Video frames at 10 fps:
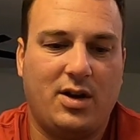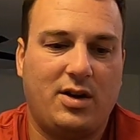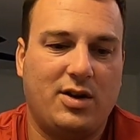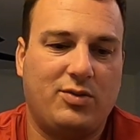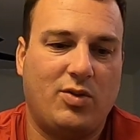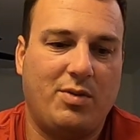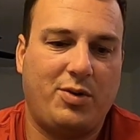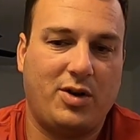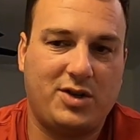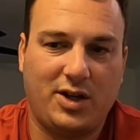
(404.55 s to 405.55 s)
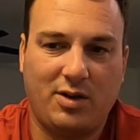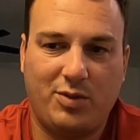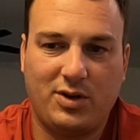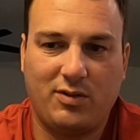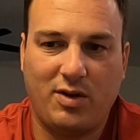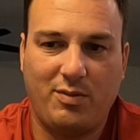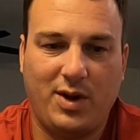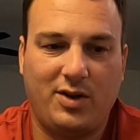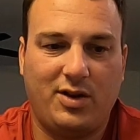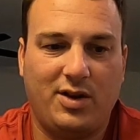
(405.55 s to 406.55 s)
because one person can put the
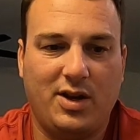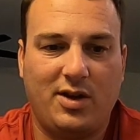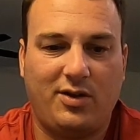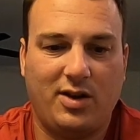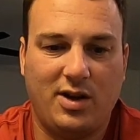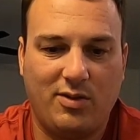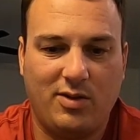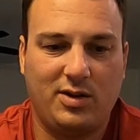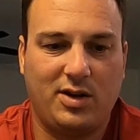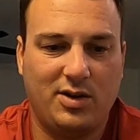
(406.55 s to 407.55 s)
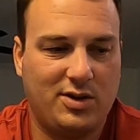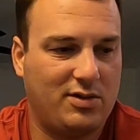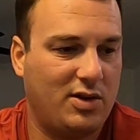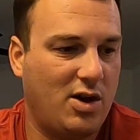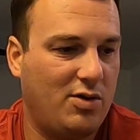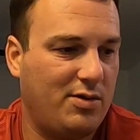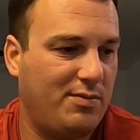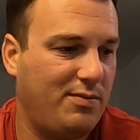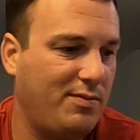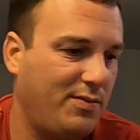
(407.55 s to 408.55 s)
rubber bands on this, the other one can just load
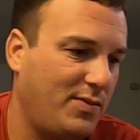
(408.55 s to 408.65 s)
them.